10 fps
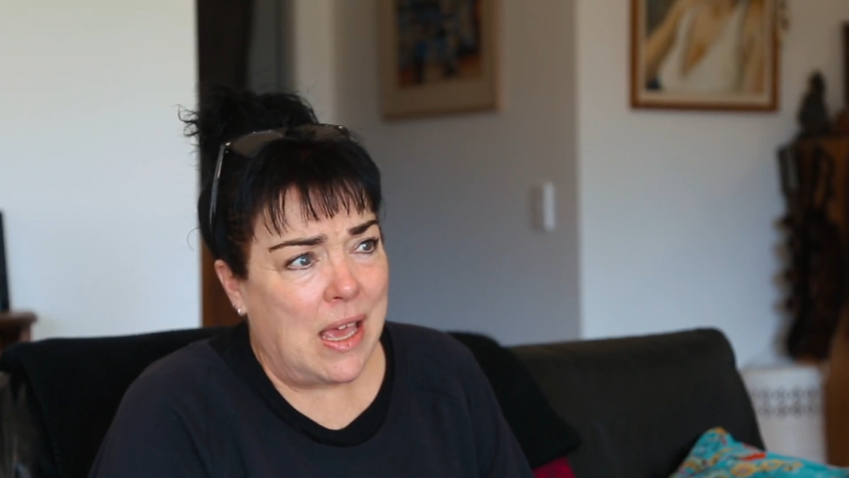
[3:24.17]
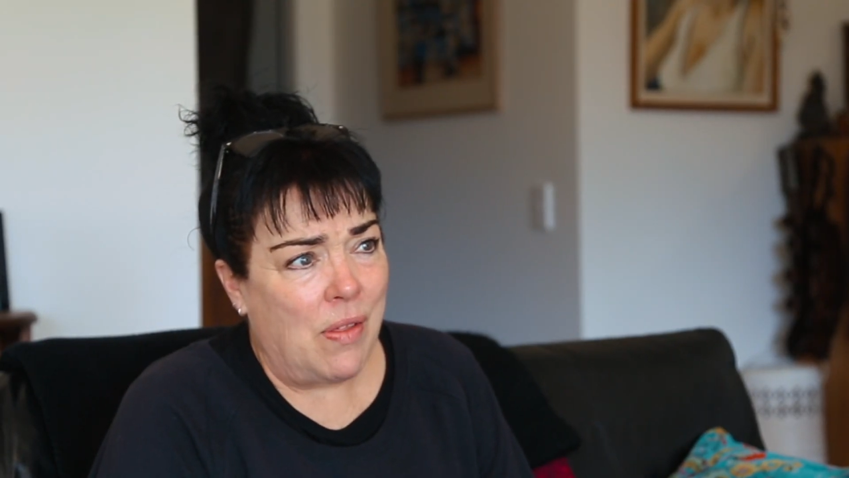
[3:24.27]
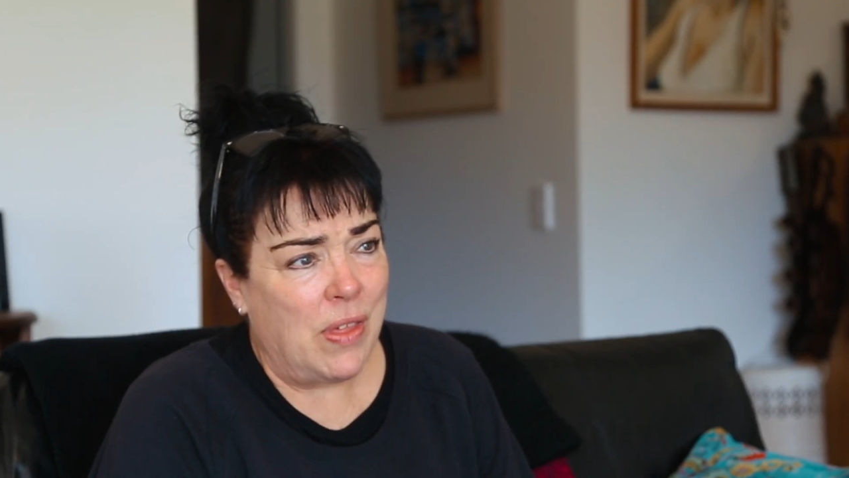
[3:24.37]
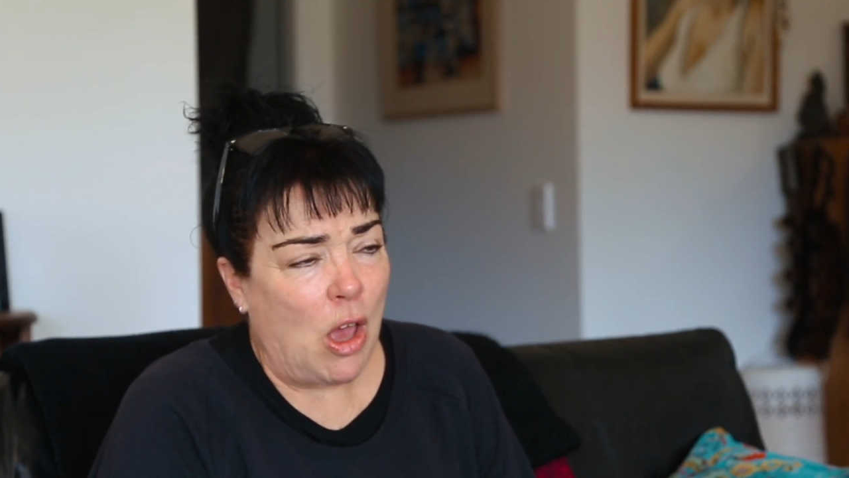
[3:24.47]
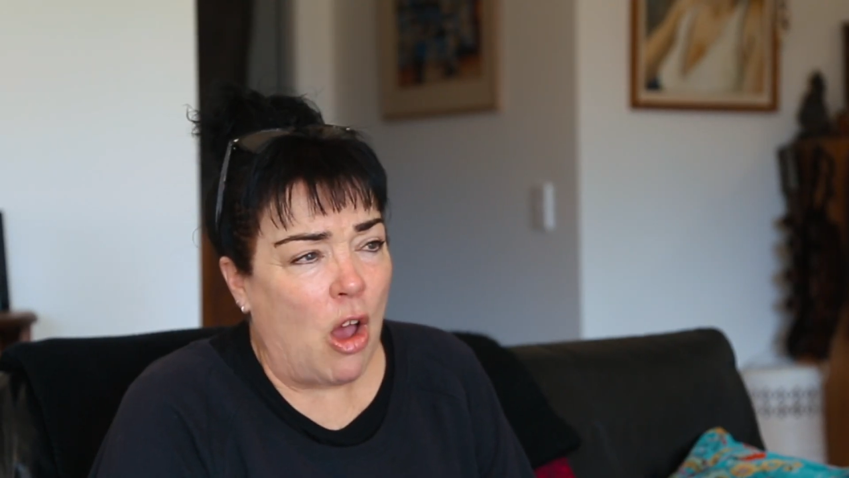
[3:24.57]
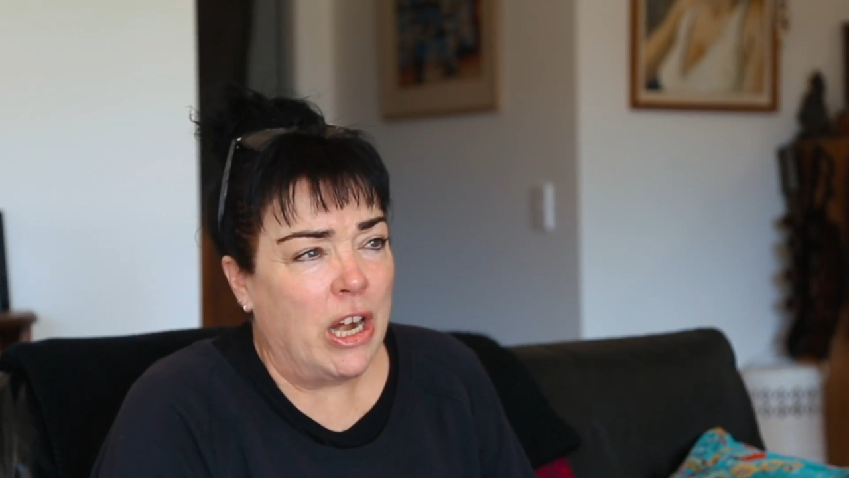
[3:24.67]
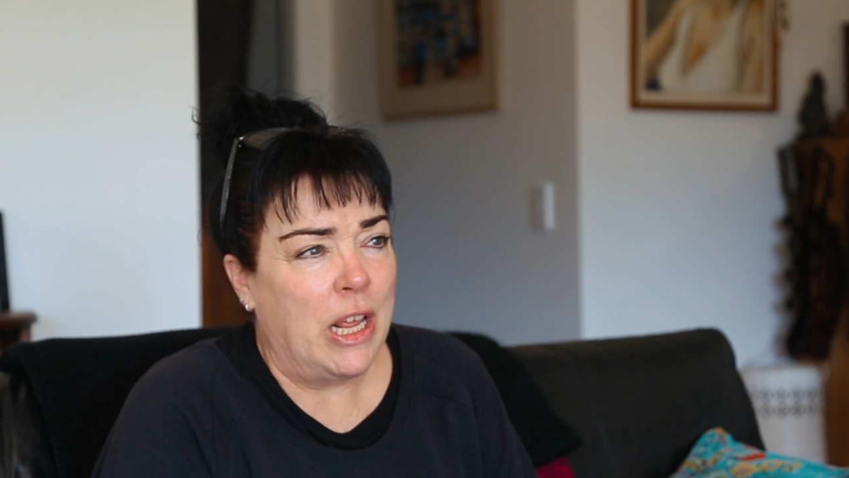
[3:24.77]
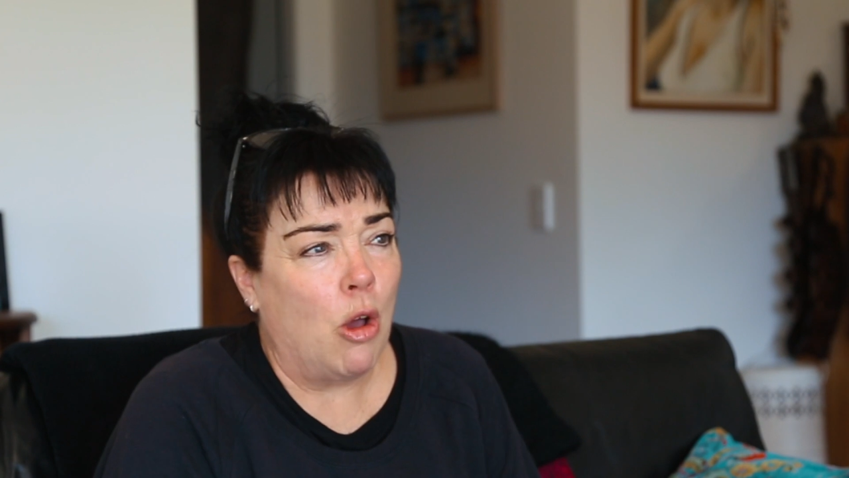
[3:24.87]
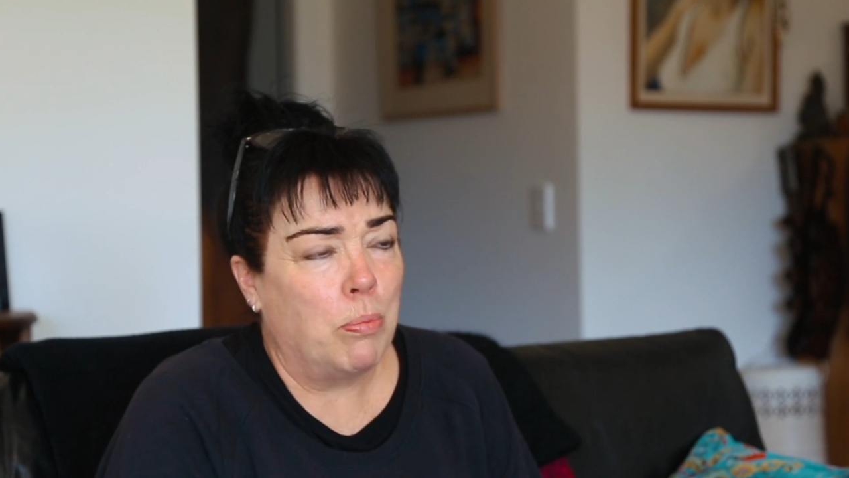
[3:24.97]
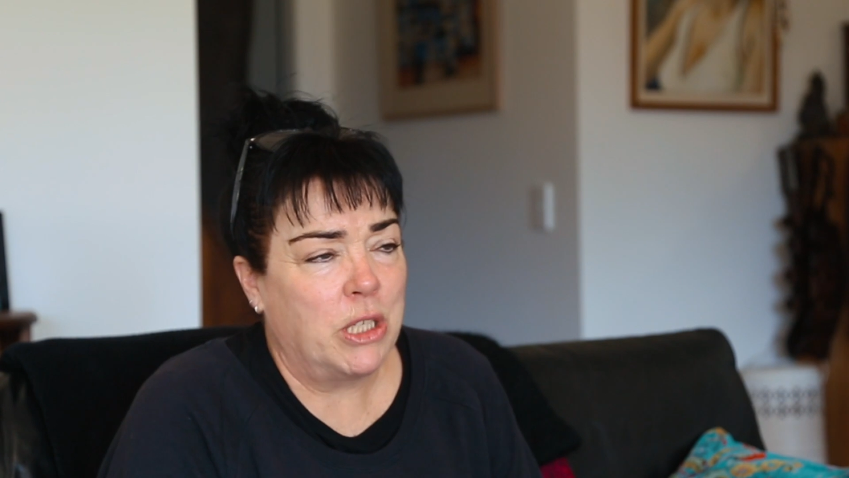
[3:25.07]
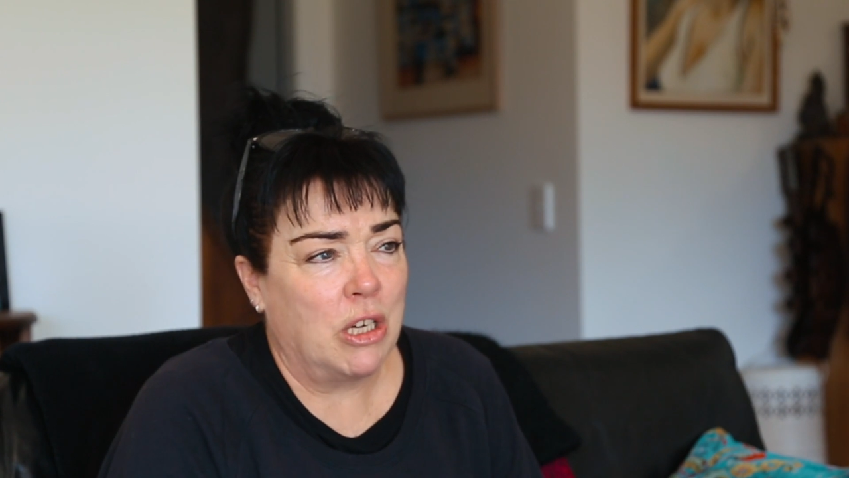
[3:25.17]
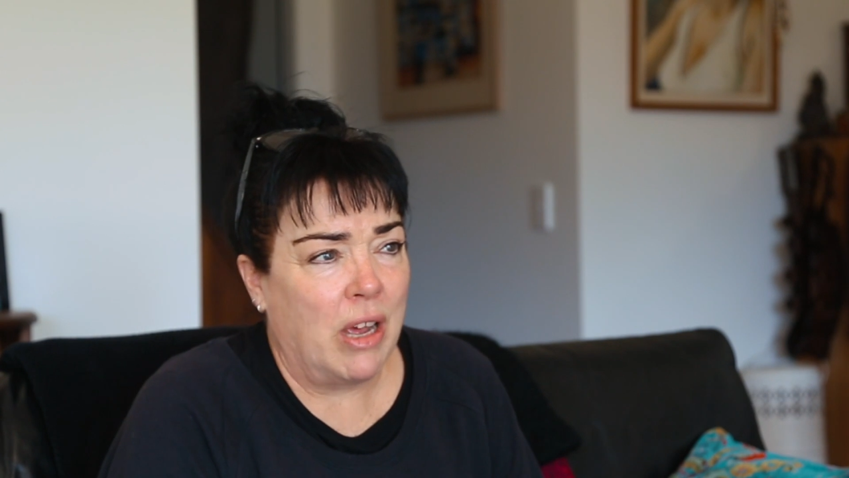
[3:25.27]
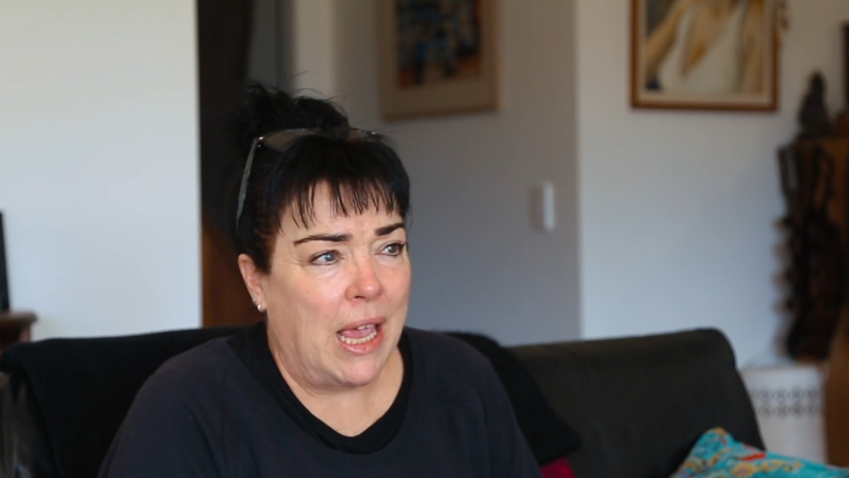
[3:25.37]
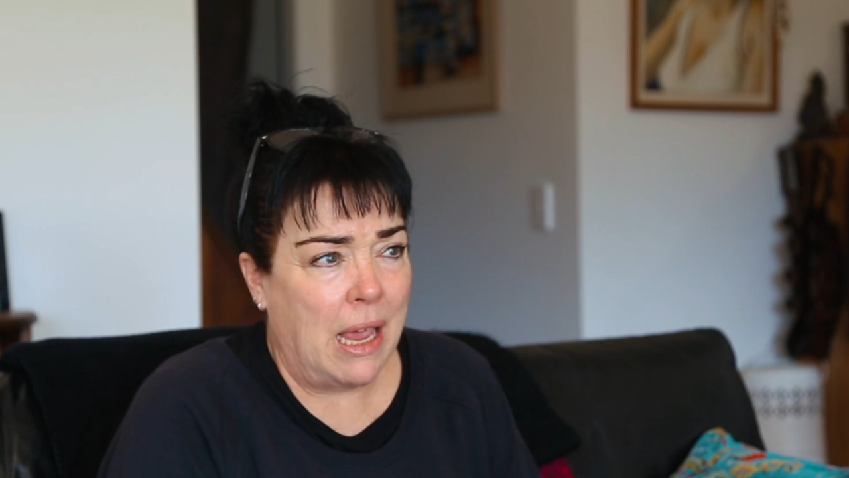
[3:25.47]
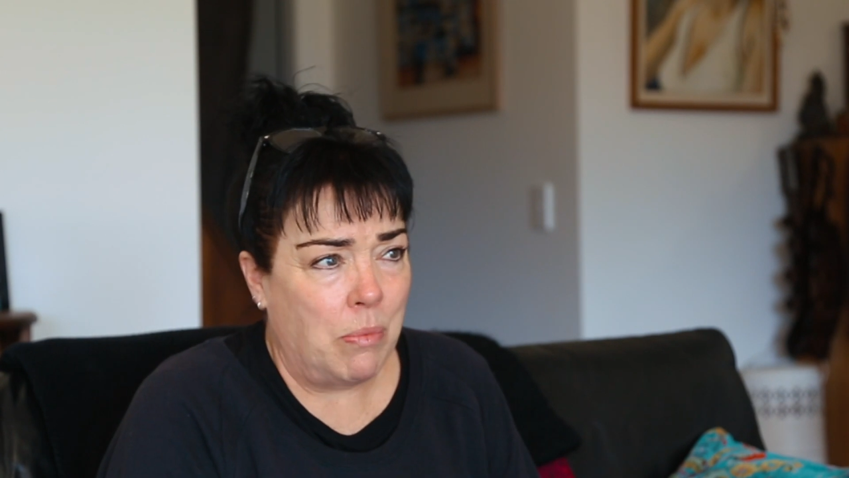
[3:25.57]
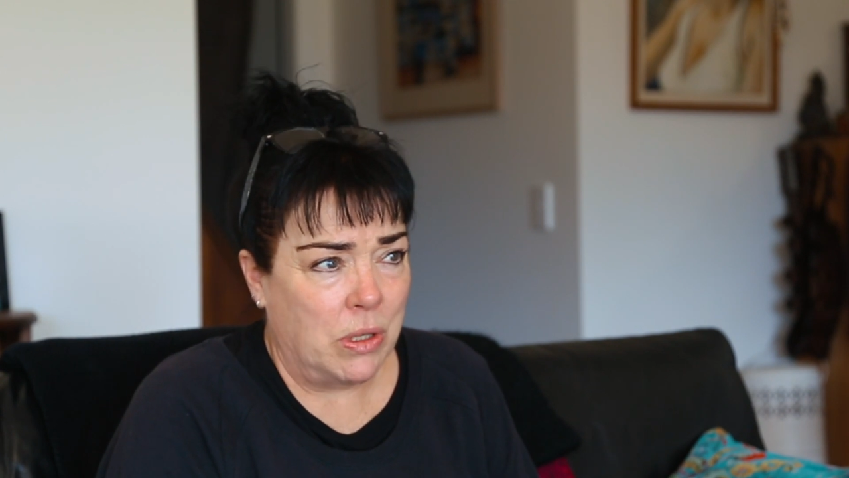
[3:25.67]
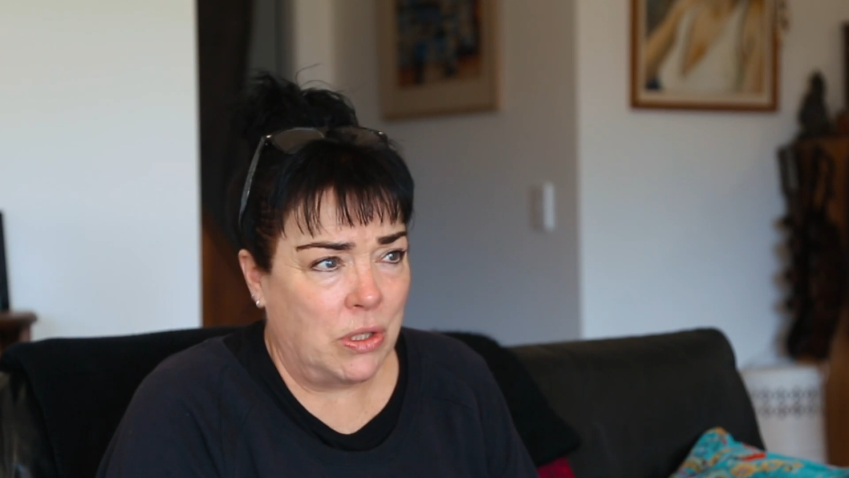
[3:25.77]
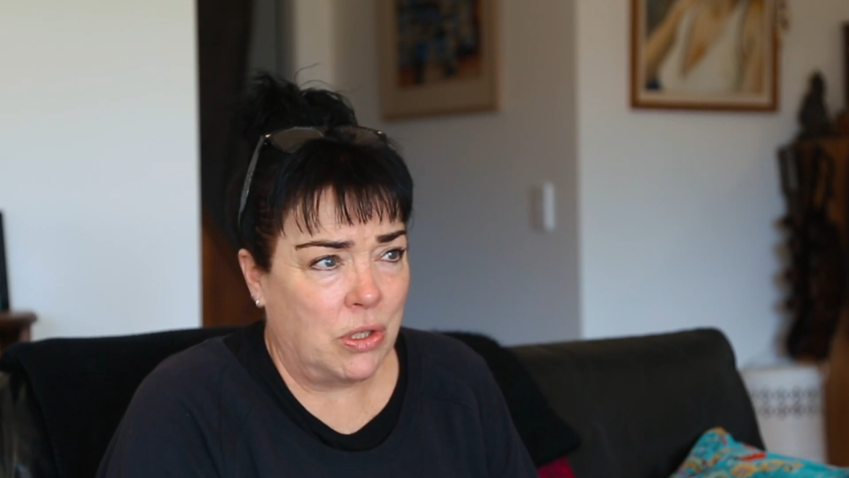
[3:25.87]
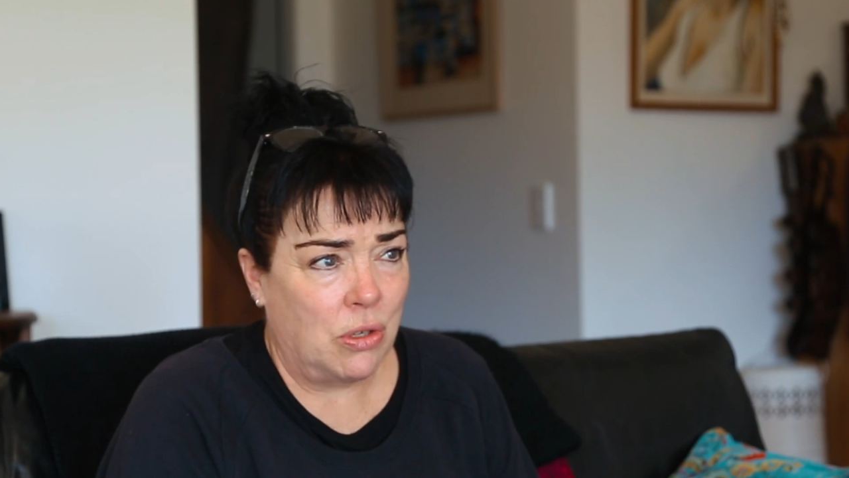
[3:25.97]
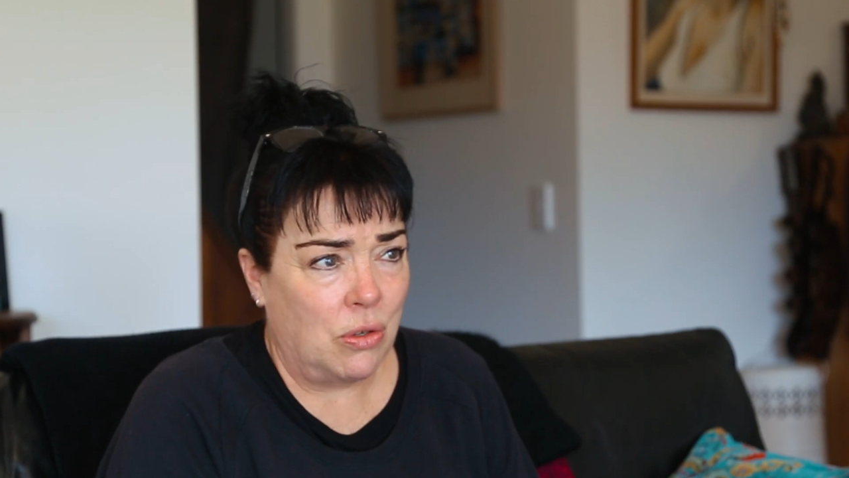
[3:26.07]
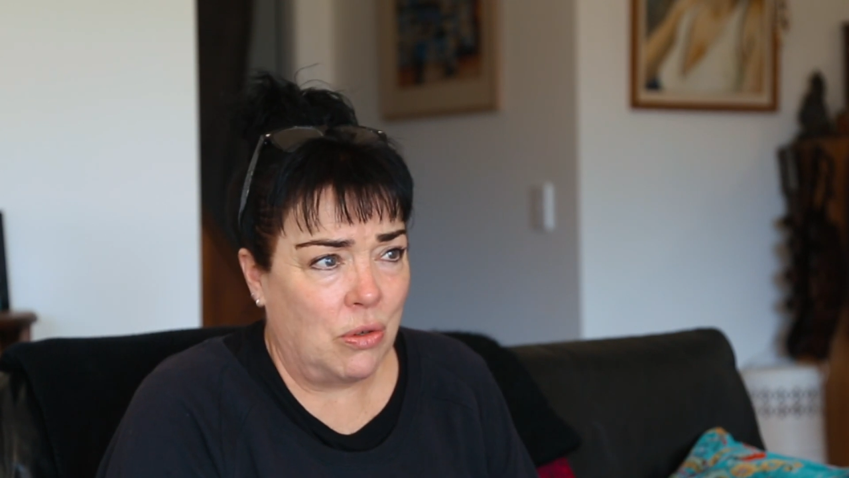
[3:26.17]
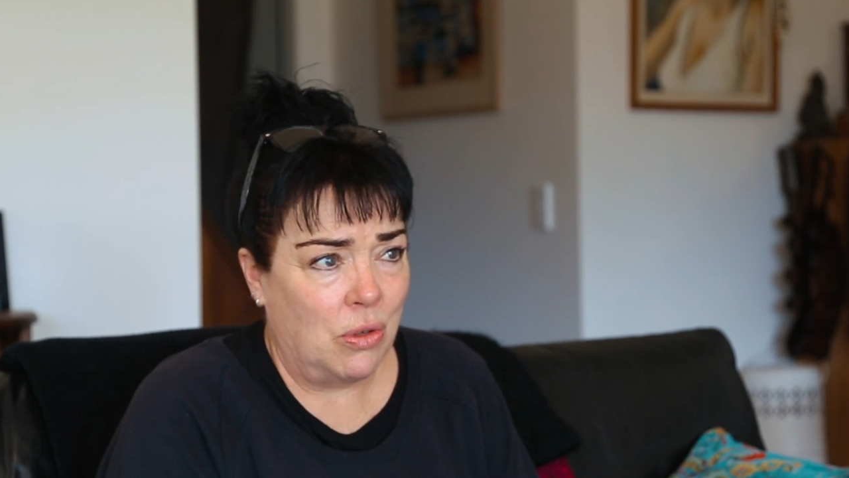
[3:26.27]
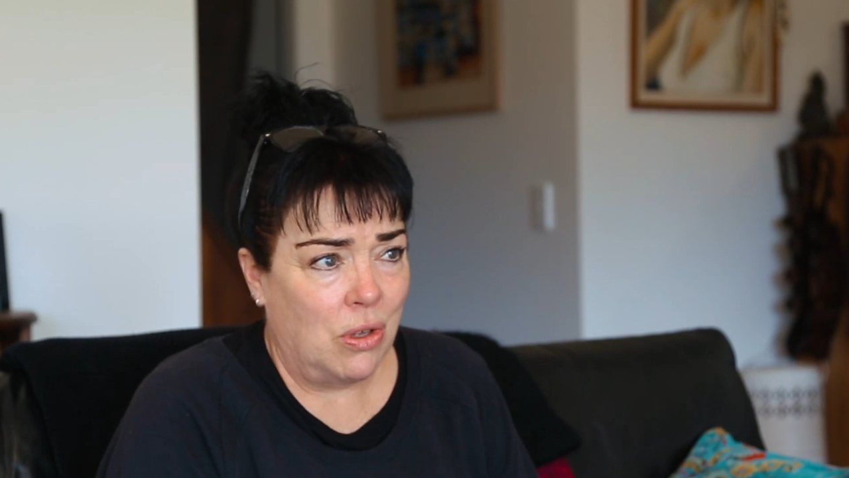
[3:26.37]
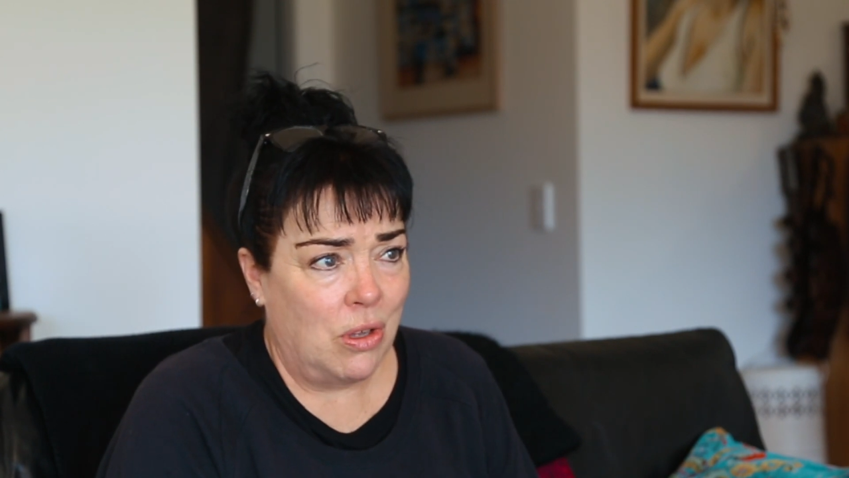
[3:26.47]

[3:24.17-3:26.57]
the only option I had was to